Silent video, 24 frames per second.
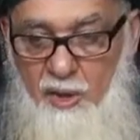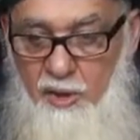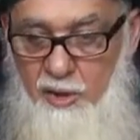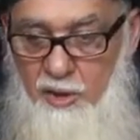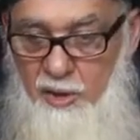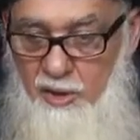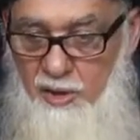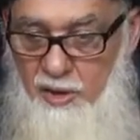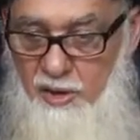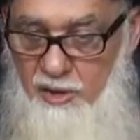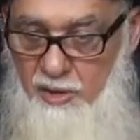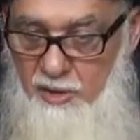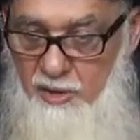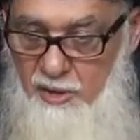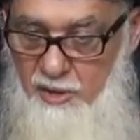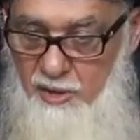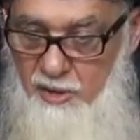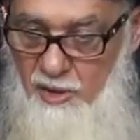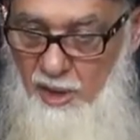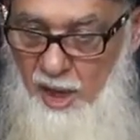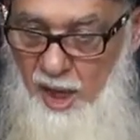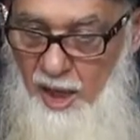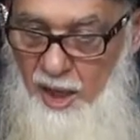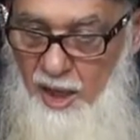
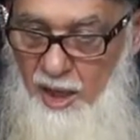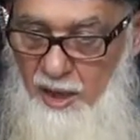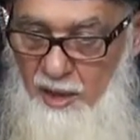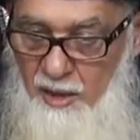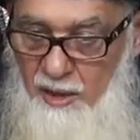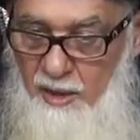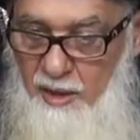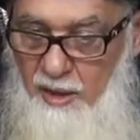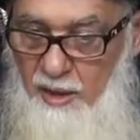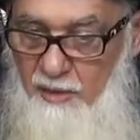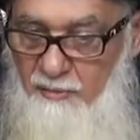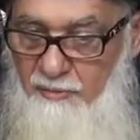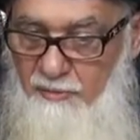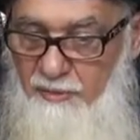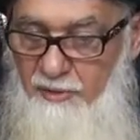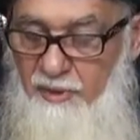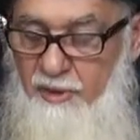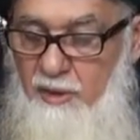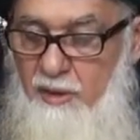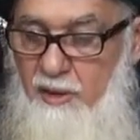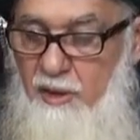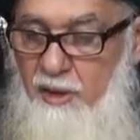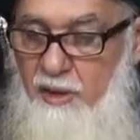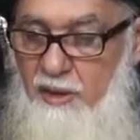
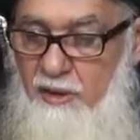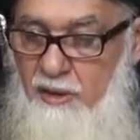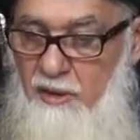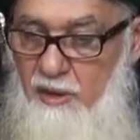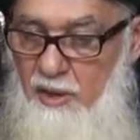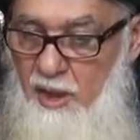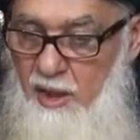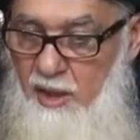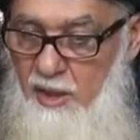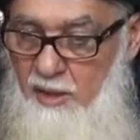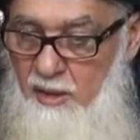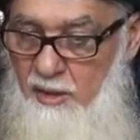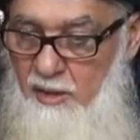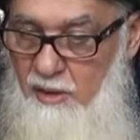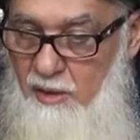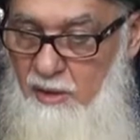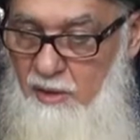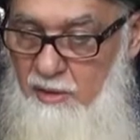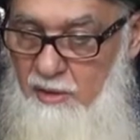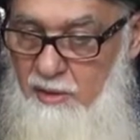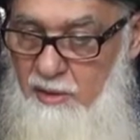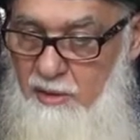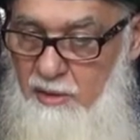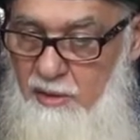fiqh,
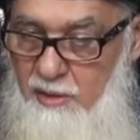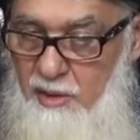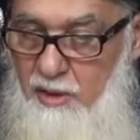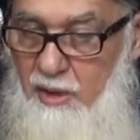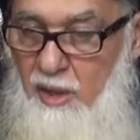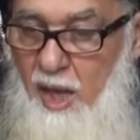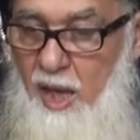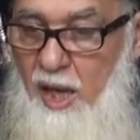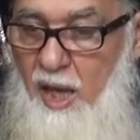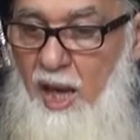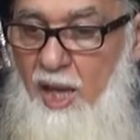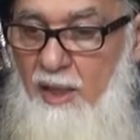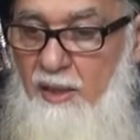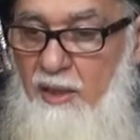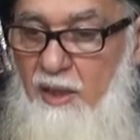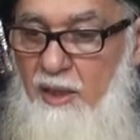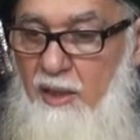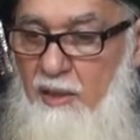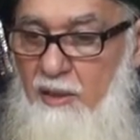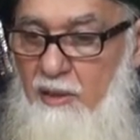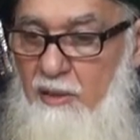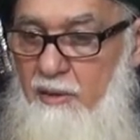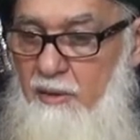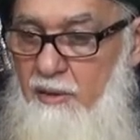
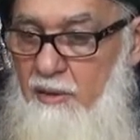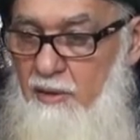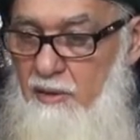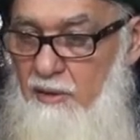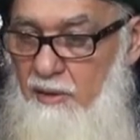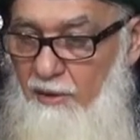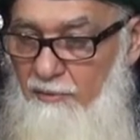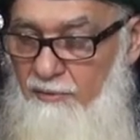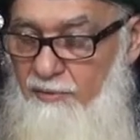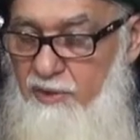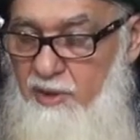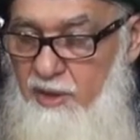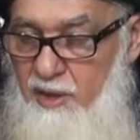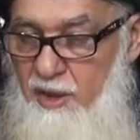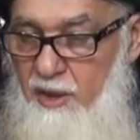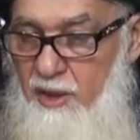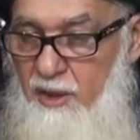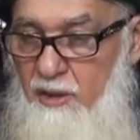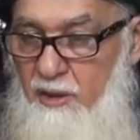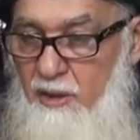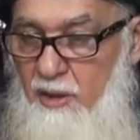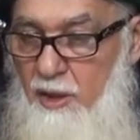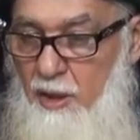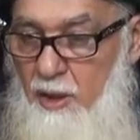hadith,
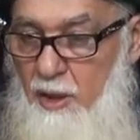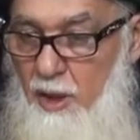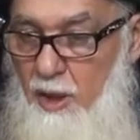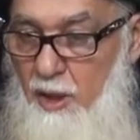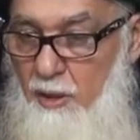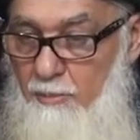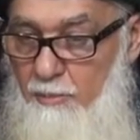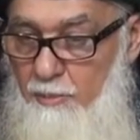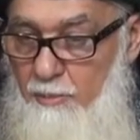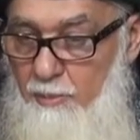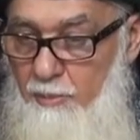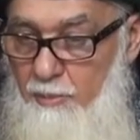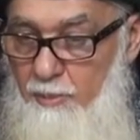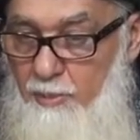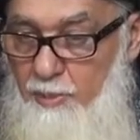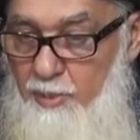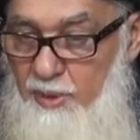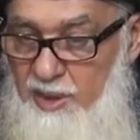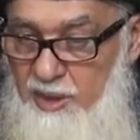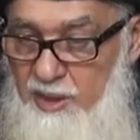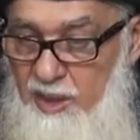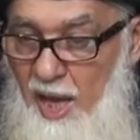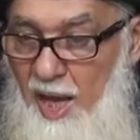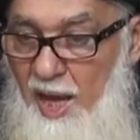tafsir.
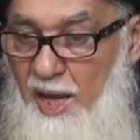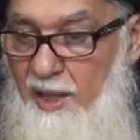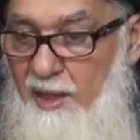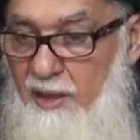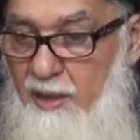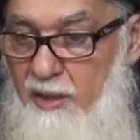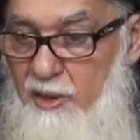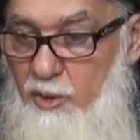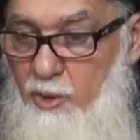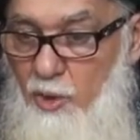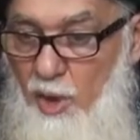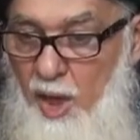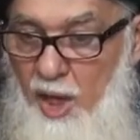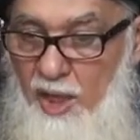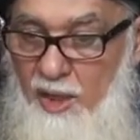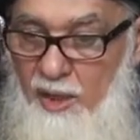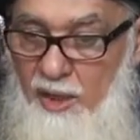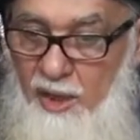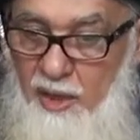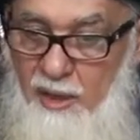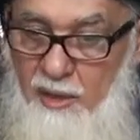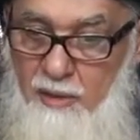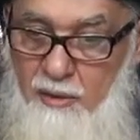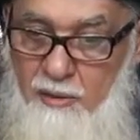Besides, you
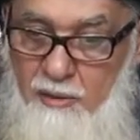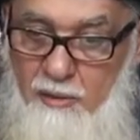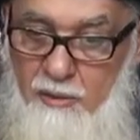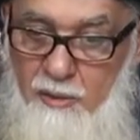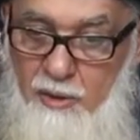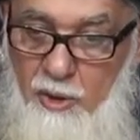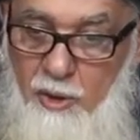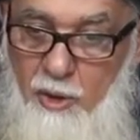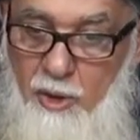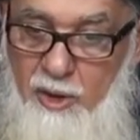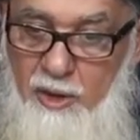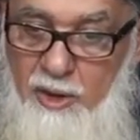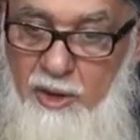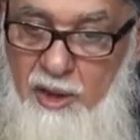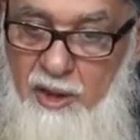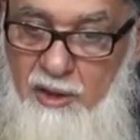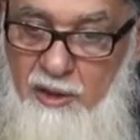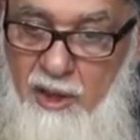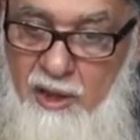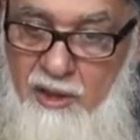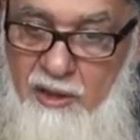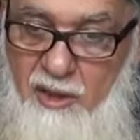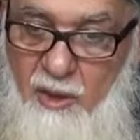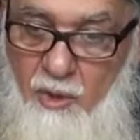are learning
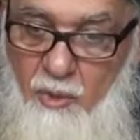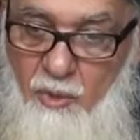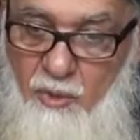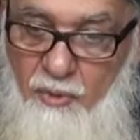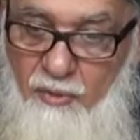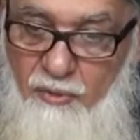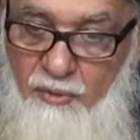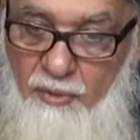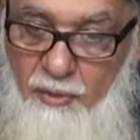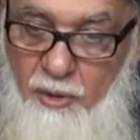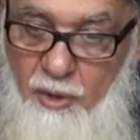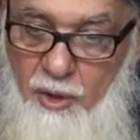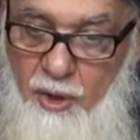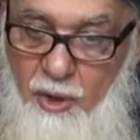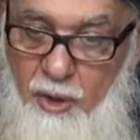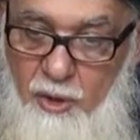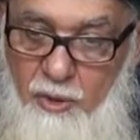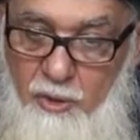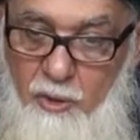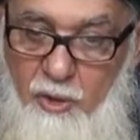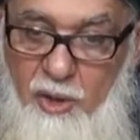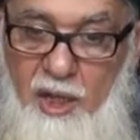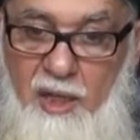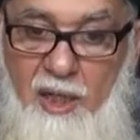tasawwuf.
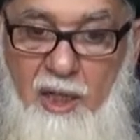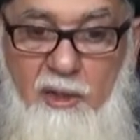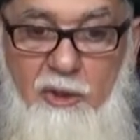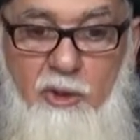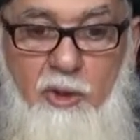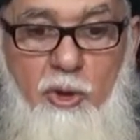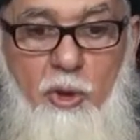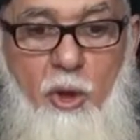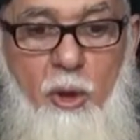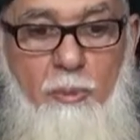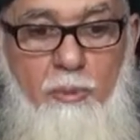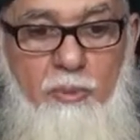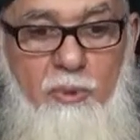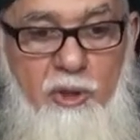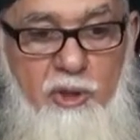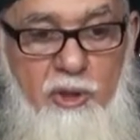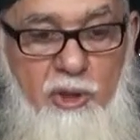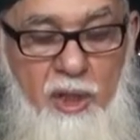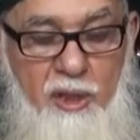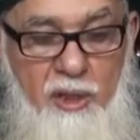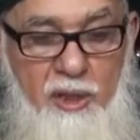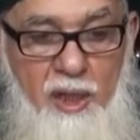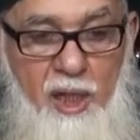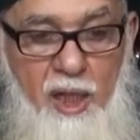You cannot drop the
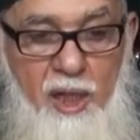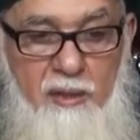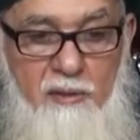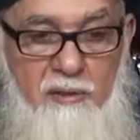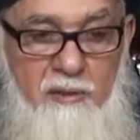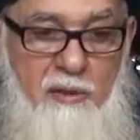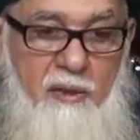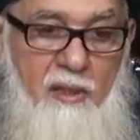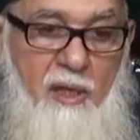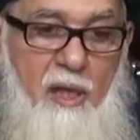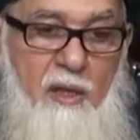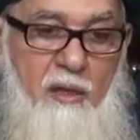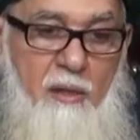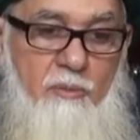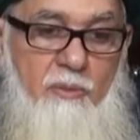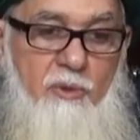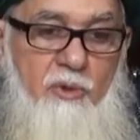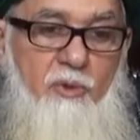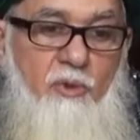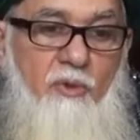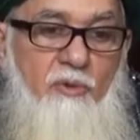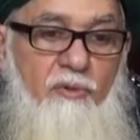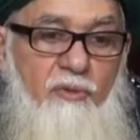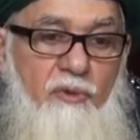sharia and say, I am
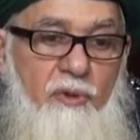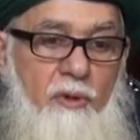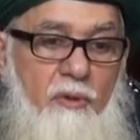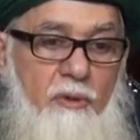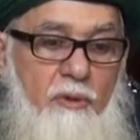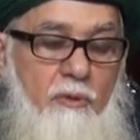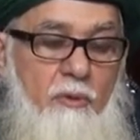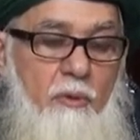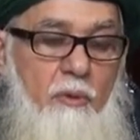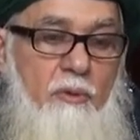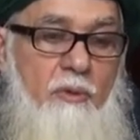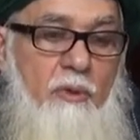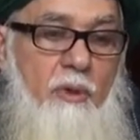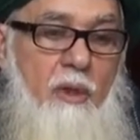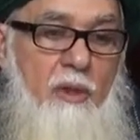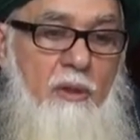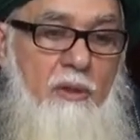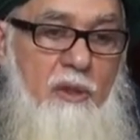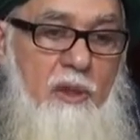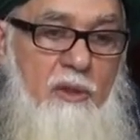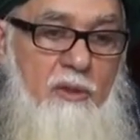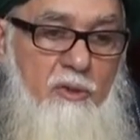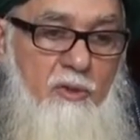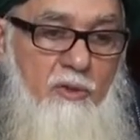Sufi. No, you are
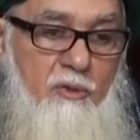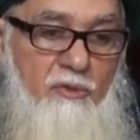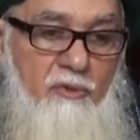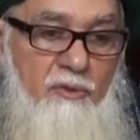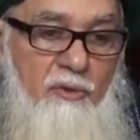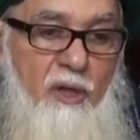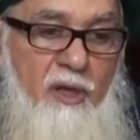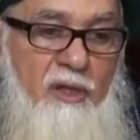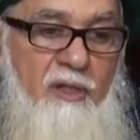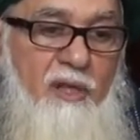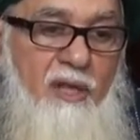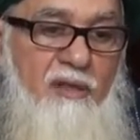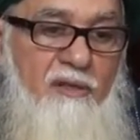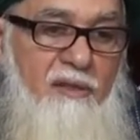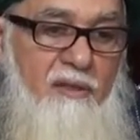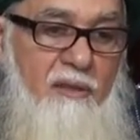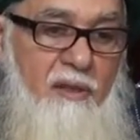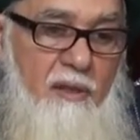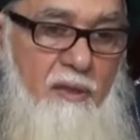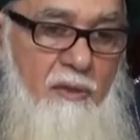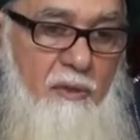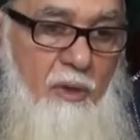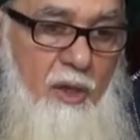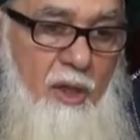not Sufi, you are
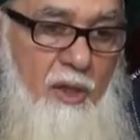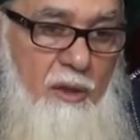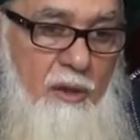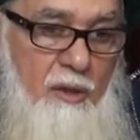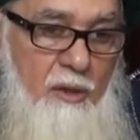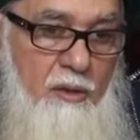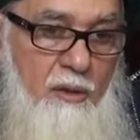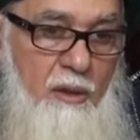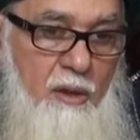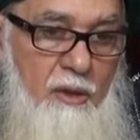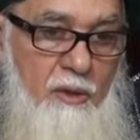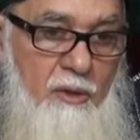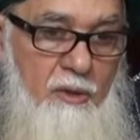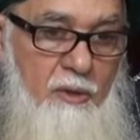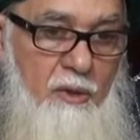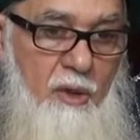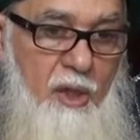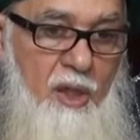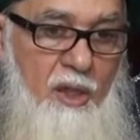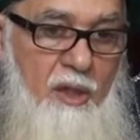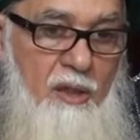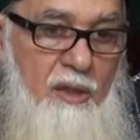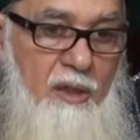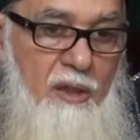nothing. You
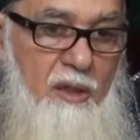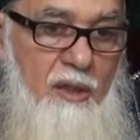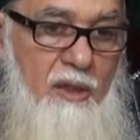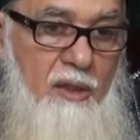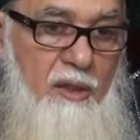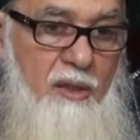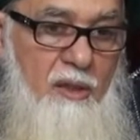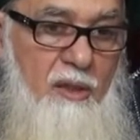are